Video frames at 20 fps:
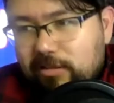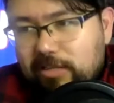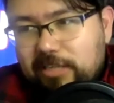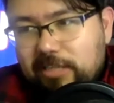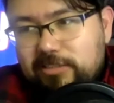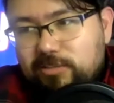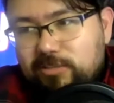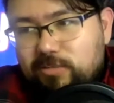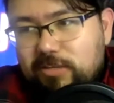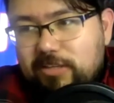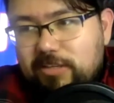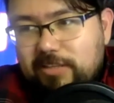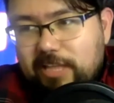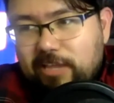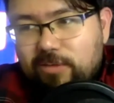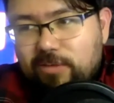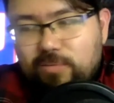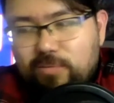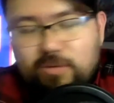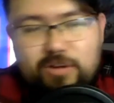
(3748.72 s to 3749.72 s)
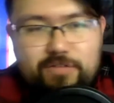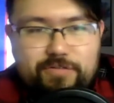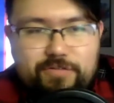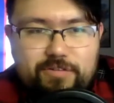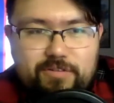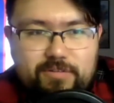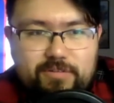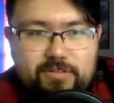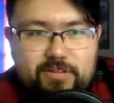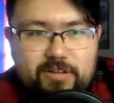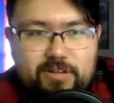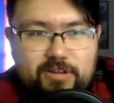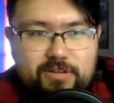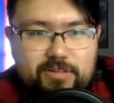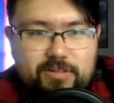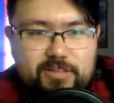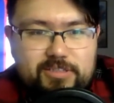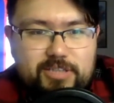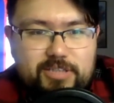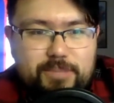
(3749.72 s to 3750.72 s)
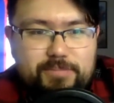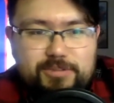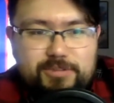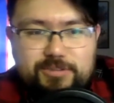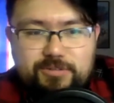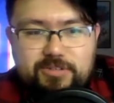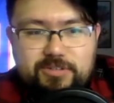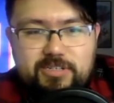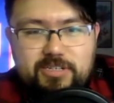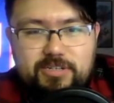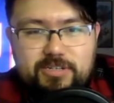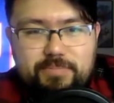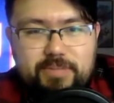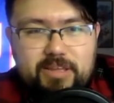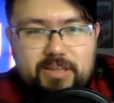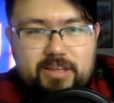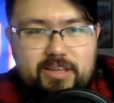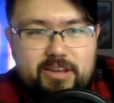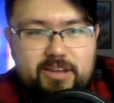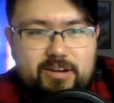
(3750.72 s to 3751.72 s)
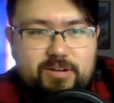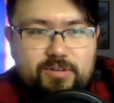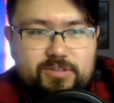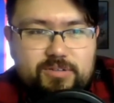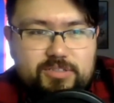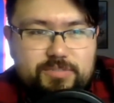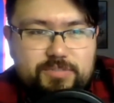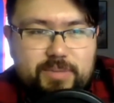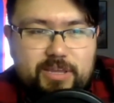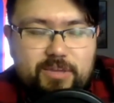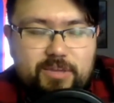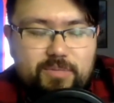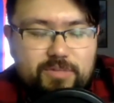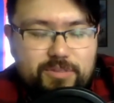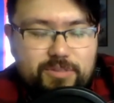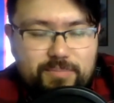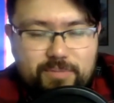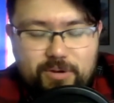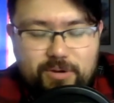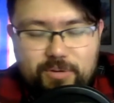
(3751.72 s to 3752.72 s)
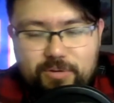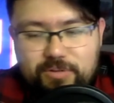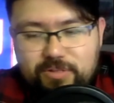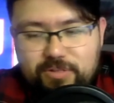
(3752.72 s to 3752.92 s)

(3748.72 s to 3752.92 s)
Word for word: just want to thank you all for uh, this opportunity to be here speaking with you both.